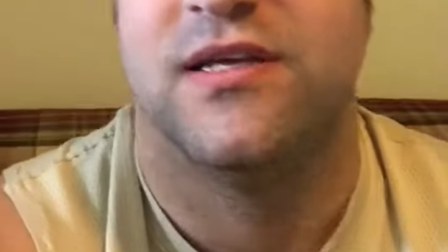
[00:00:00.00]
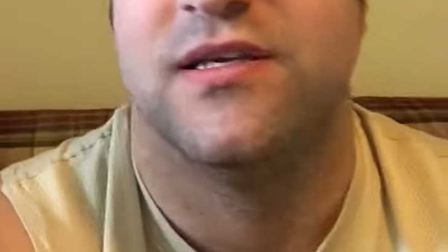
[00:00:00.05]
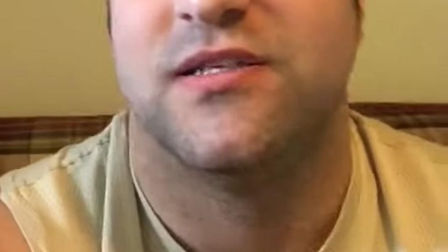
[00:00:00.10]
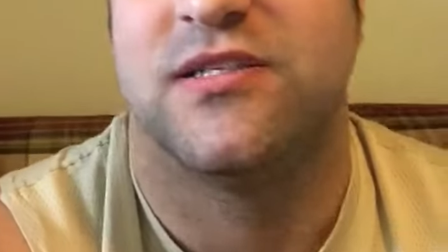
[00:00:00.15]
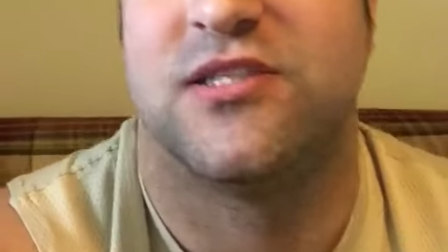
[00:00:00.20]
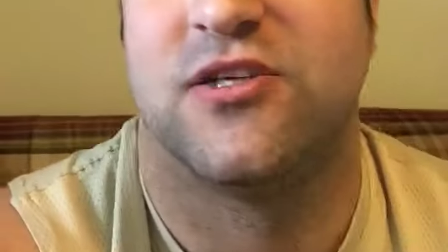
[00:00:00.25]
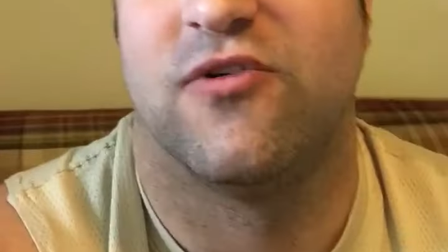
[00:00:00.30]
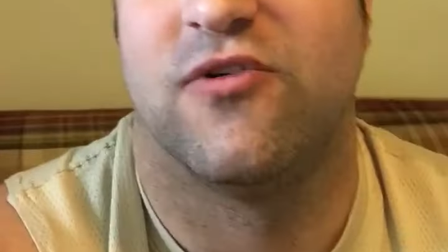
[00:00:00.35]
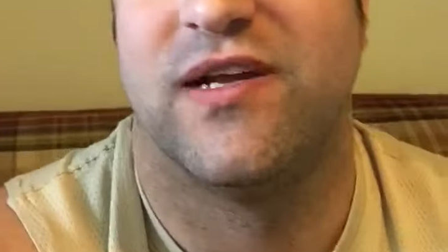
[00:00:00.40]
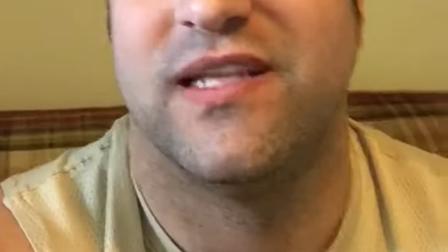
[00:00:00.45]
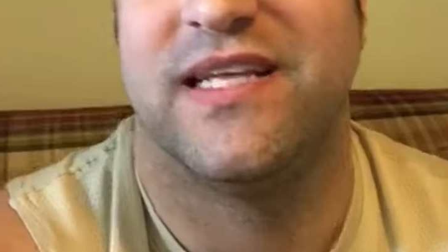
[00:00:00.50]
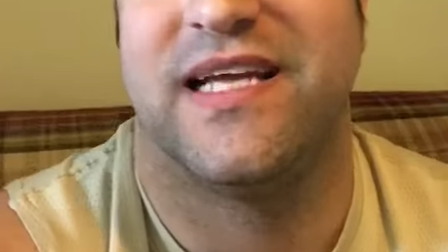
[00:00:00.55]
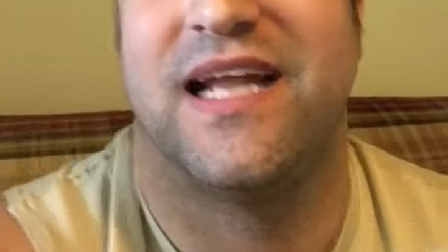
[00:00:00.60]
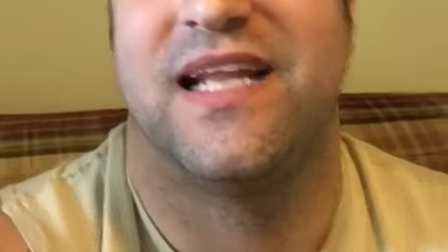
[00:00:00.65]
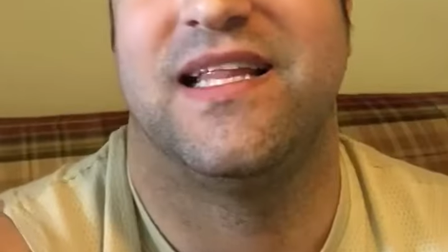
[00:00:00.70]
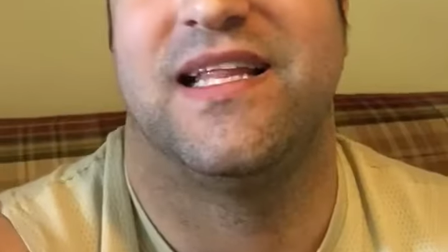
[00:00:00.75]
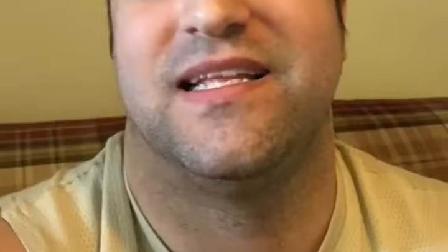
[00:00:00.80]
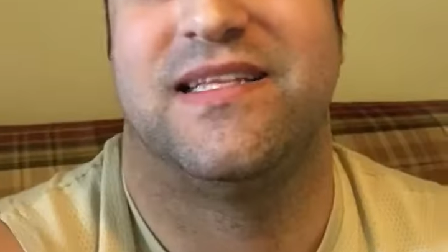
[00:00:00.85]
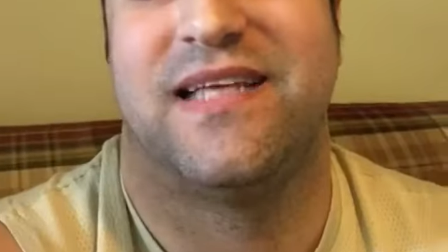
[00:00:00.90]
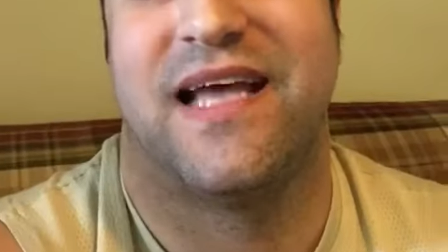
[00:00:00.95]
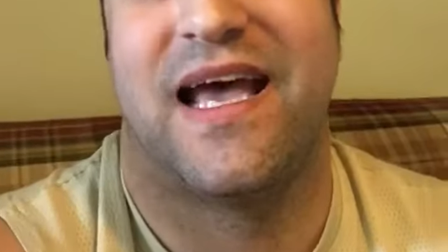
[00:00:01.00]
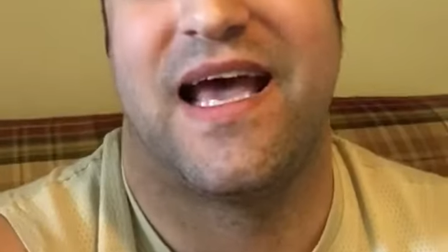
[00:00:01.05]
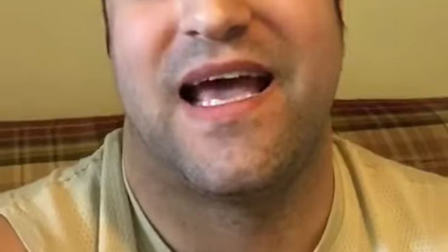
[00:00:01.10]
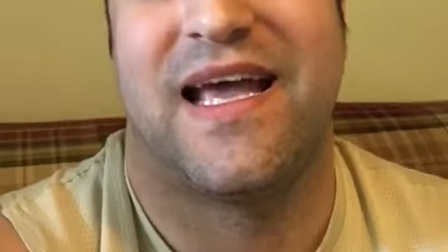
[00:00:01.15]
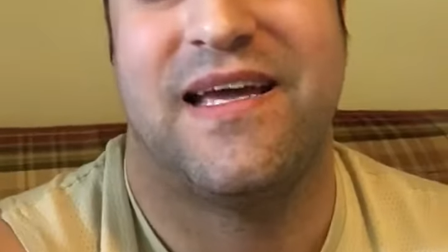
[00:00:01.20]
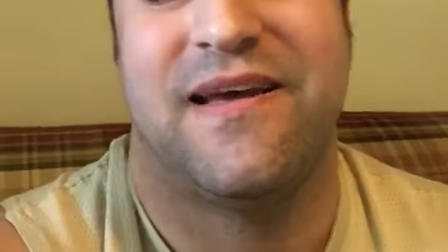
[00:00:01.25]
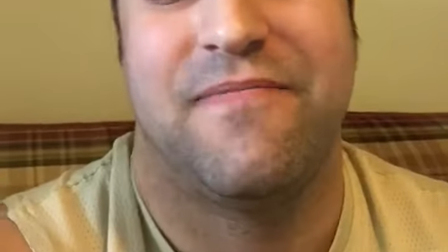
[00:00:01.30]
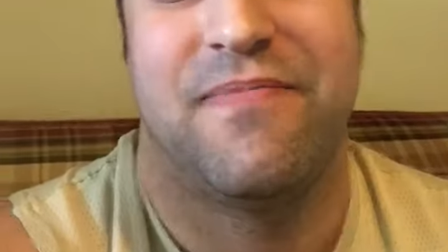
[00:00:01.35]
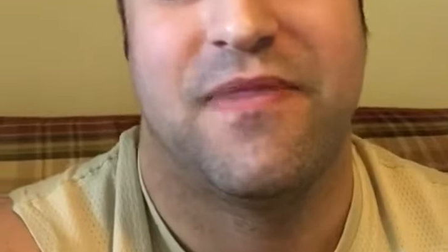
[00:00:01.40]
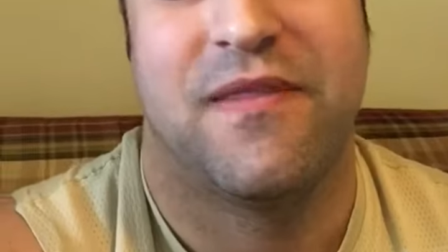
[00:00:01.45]
So in the end of the
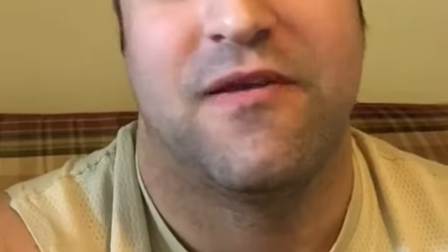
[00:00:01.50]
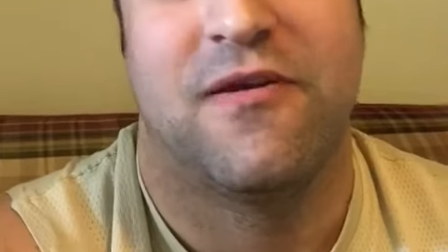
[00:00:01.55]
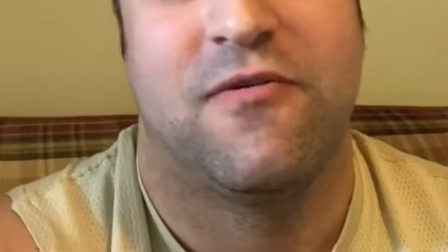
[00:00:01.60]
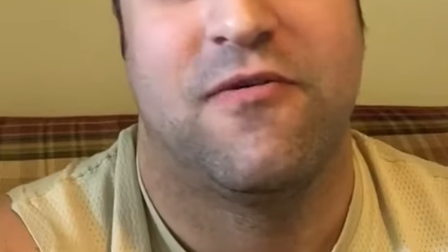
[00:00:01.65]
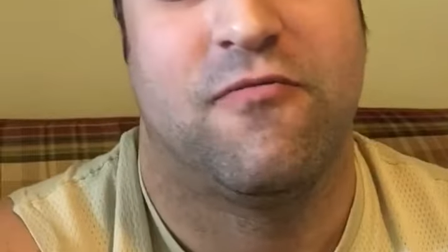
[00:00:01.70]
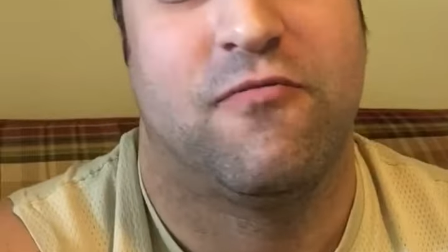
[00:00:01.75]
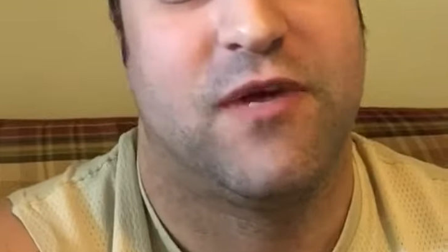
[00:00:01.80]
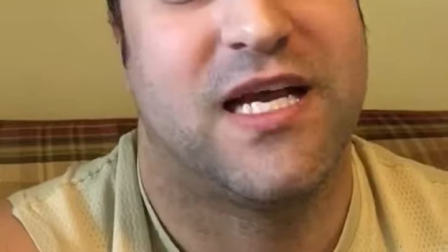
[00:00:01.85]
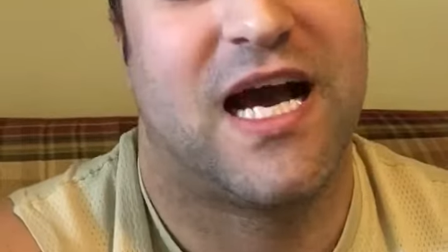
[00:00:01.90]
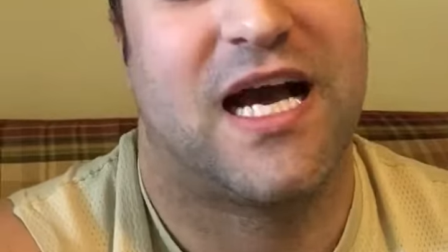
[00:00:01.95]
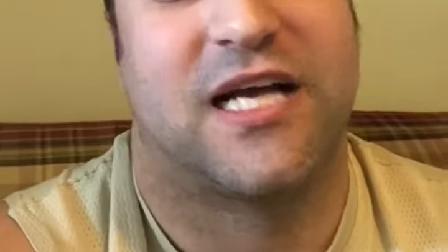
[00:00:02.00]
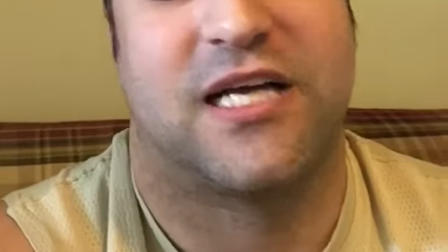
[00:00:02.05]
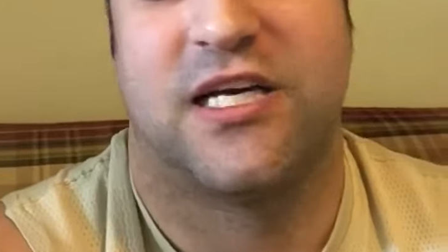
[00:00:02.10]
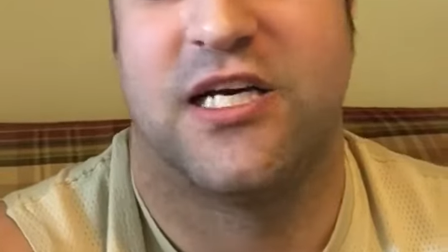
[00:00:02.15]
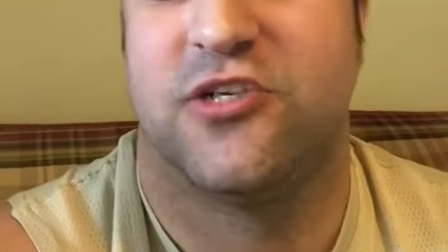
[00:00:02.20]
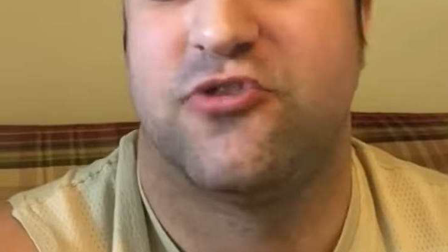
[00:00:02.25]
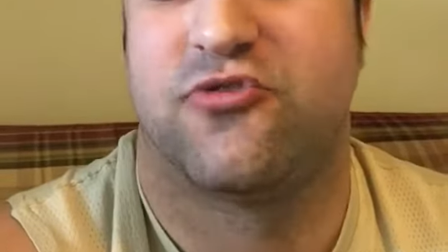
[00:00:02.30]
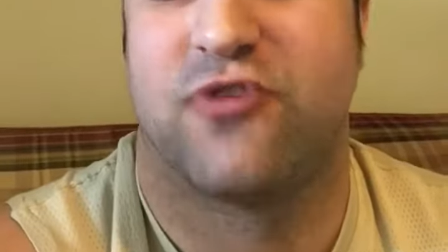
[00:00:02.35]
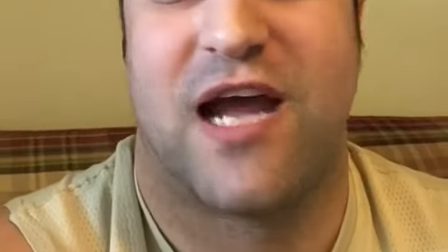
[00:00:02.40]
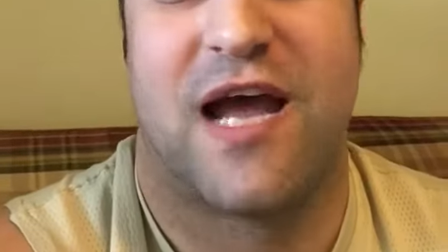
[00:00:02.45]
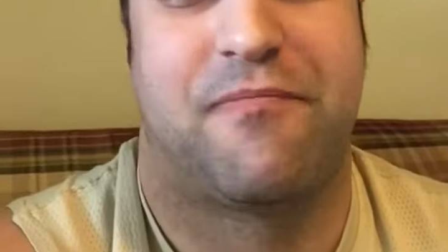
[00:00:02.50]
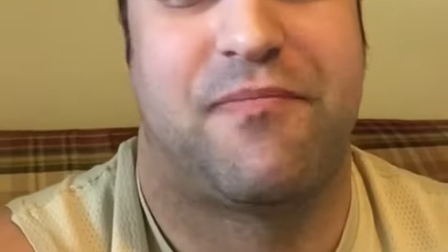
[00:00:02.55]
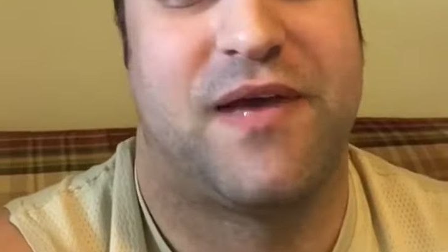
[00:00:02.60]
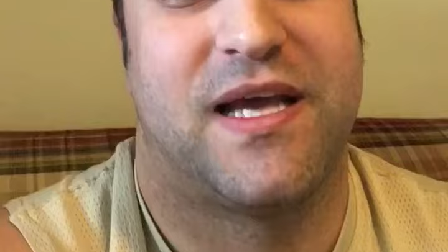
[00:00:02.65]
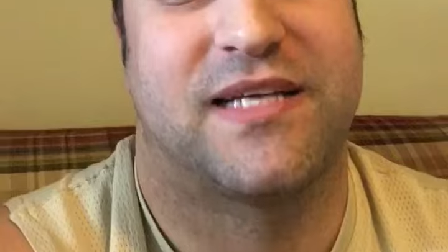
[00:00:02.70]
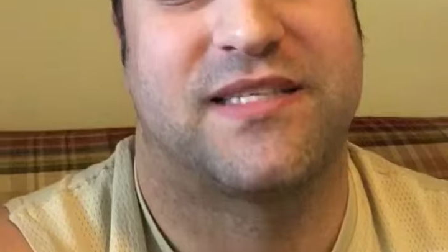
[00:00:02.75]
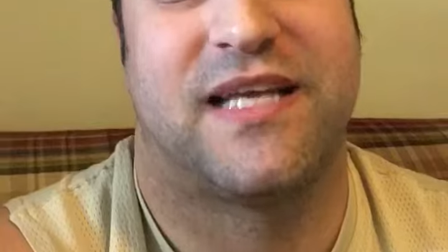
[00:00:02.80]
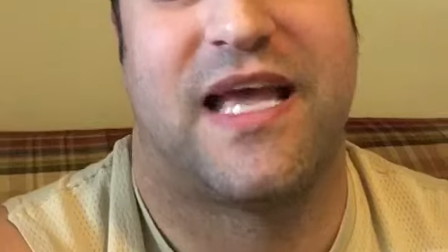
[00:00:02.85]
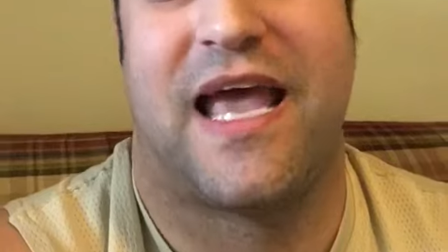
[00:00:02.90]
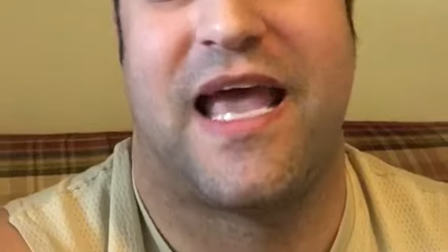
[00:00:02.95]
day, we got good draft
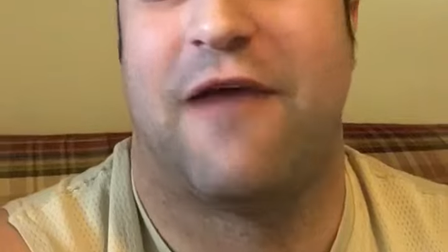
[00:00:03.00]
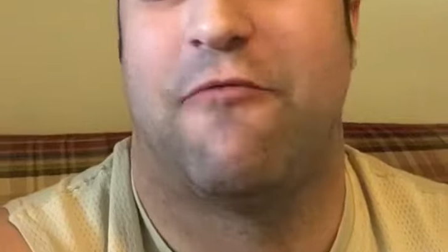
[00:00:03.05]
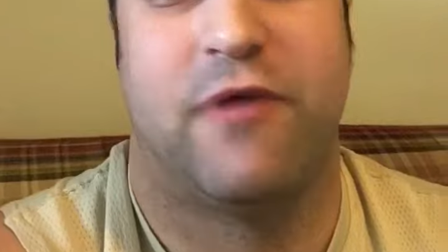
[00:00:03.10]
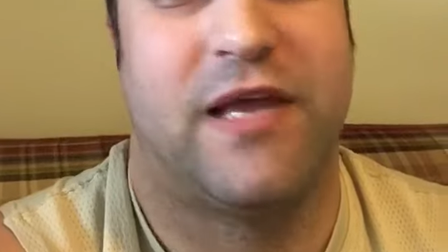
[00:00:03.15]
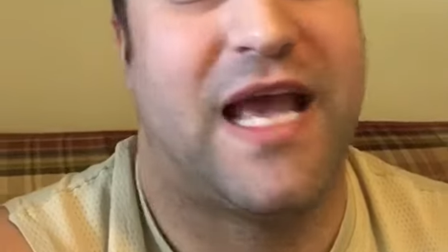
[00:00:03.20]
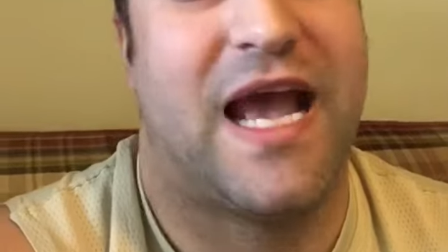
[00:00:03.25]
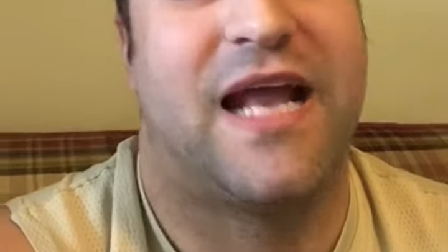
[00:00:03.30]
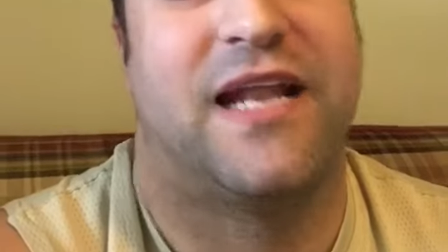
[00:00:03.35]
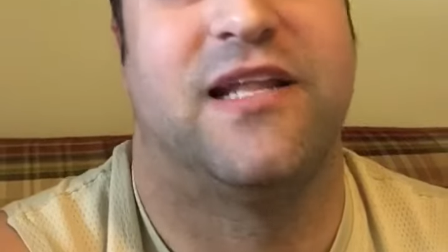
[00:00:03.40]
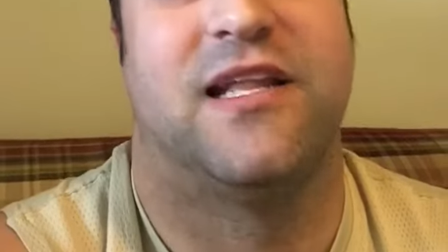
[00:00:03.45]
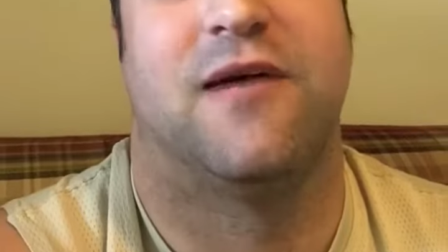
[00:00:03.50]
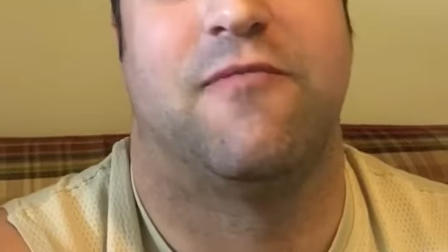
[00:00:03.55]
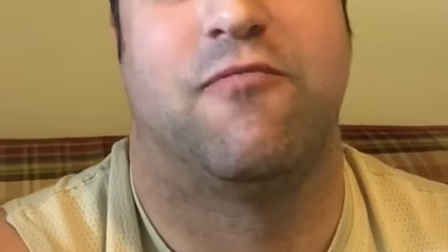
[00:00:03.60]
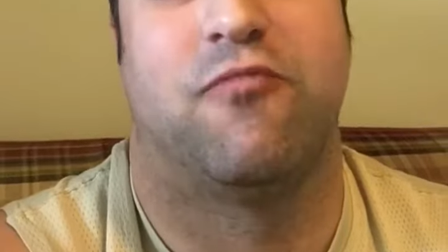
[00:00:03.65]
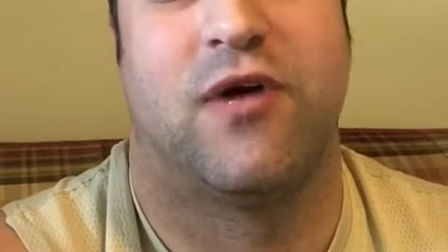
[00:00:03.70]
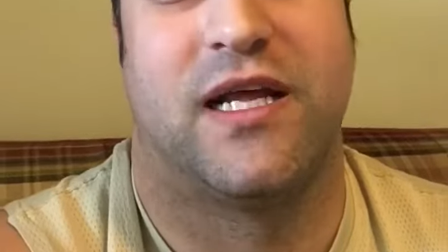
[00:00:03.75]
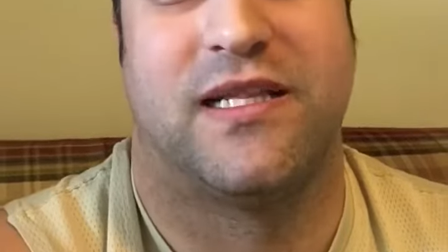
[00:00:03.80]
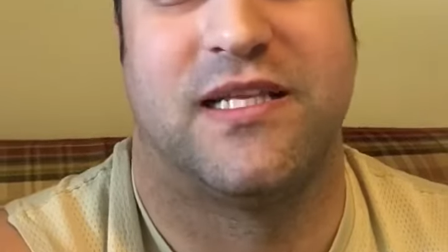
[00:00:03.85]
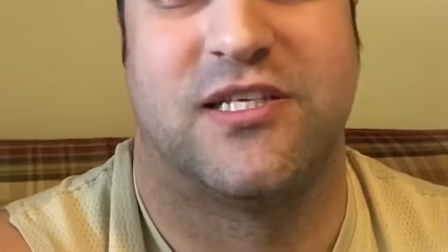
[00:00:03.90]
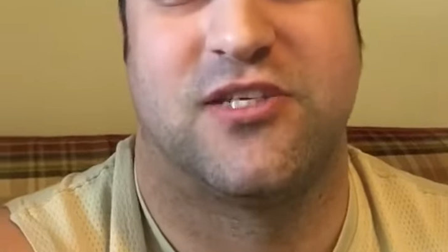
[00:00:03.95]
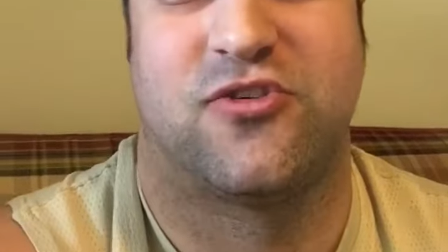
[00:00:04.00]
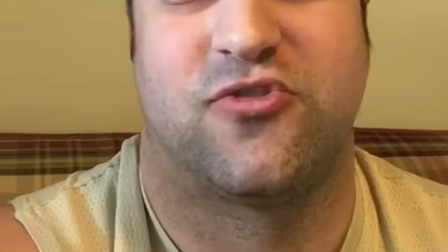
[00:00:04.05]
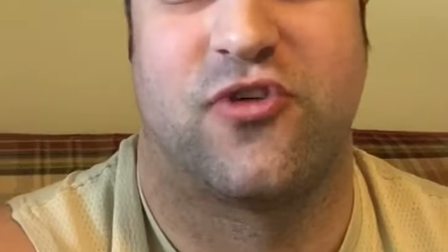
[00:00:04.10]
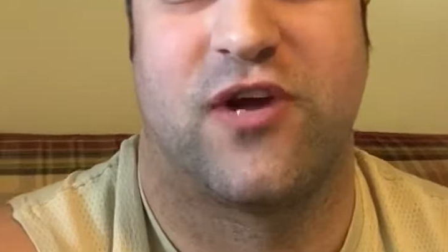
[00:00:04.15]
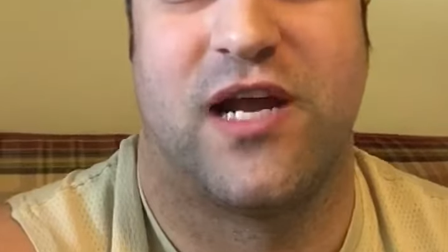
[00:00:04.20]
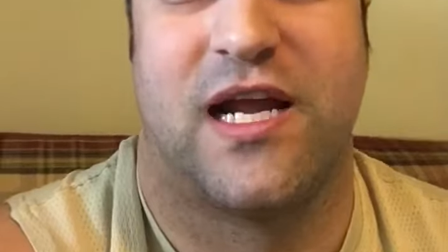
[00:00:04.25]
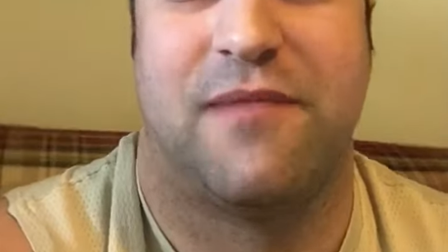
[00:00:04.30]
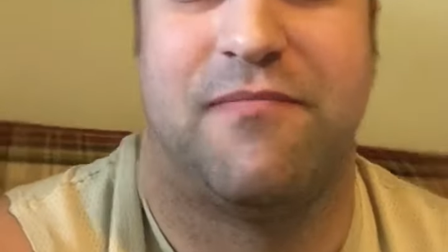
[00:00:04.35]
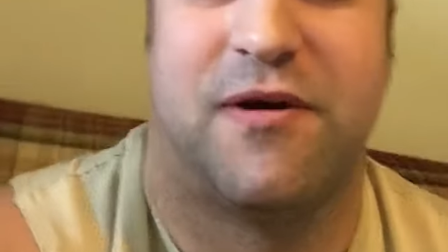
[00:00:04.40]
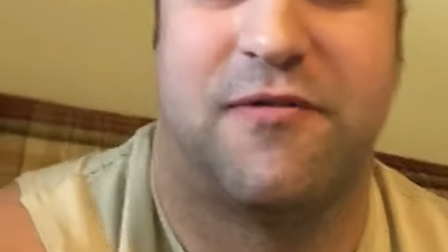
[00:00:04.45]
picks and we ended up winning this trade.